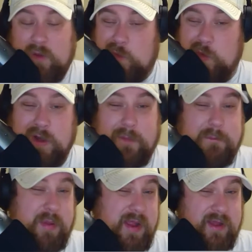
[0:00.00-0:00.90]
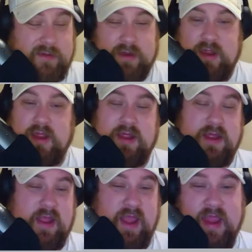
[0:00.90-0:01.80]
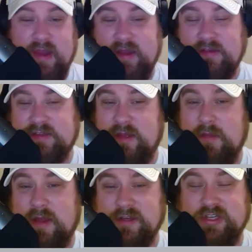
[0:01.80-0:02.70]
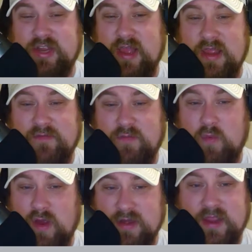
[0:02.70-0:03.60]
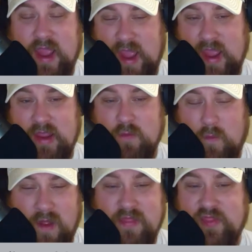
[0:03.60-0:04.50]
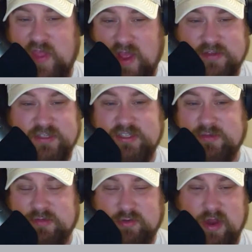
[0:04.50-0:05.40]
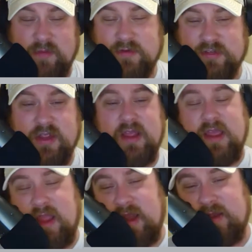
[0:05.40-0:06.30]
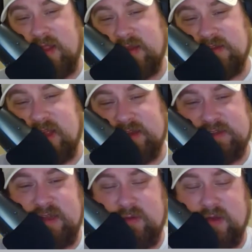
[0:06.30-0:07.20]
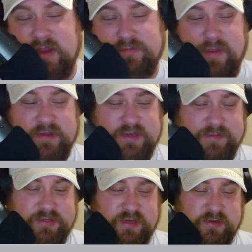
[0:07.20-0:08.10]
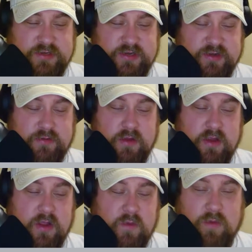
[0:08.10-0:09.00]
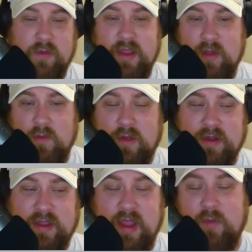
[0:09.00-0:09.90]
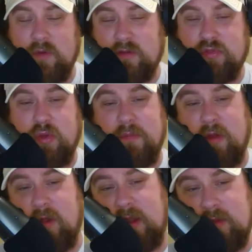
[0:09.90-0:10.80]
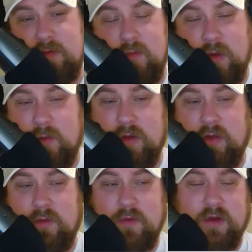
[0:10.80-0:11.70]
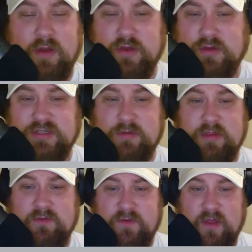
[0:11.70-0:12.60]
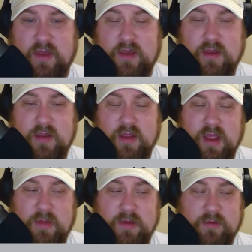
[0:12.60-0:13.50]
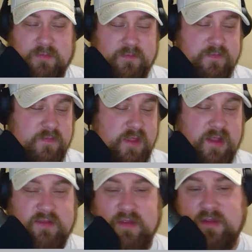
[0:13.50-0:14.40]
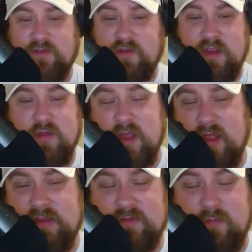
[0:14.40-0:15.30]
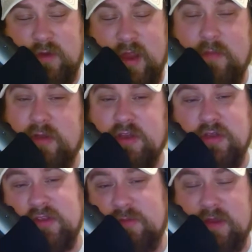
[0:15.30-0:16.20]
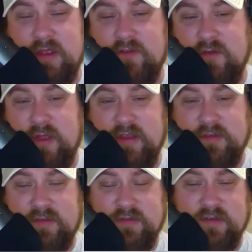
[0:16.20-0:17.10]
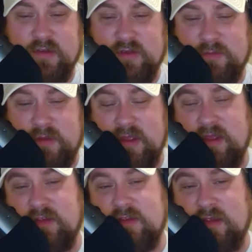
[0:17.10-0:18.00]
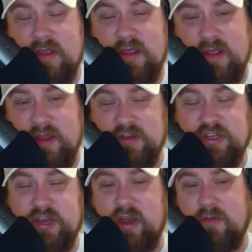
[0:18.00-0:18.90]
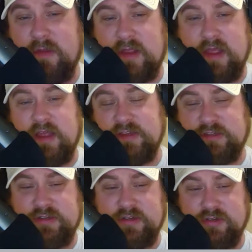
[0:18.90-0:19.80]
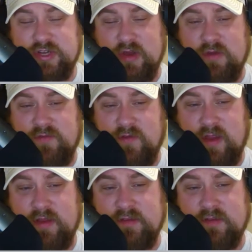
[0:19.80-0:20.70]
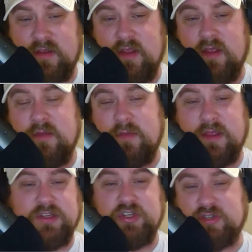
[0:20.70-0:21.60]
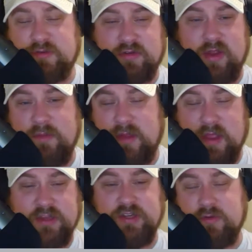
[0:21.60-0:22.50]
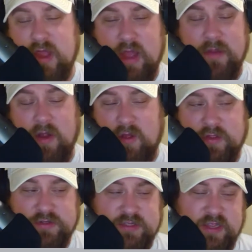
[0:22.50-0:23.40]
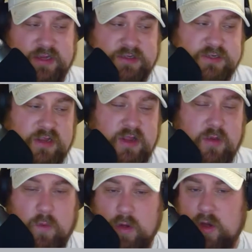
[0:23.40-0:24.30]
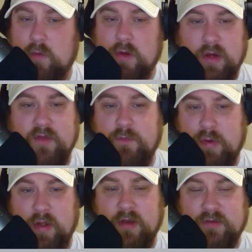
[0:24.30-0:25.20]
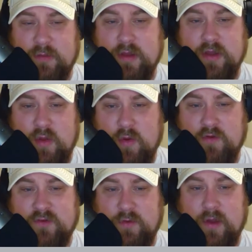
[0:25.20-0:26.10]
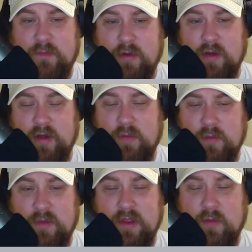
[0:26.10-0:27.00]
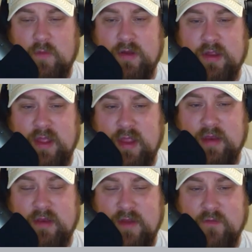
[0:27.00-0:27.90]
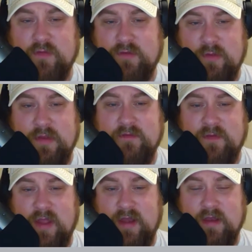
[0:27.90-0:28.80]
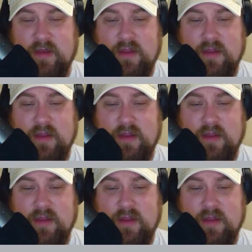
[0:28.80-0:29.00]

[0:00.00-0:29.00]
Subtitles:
we're about 80-some-odd shy of 1,000 subscribers. And like Zach said in his past episode, too, when we hit 1K, we're going to throw a party. We're going to do something fun. I mean, it's for you guys. We're able to do this because you guys listen to us, because it's shared, because you share it with friends, because you subscribe, because you comment, all those things. We're gonna have a party. It's gonna be a No Horsing Around party when we hit 1K, and everyone's gonna be invited.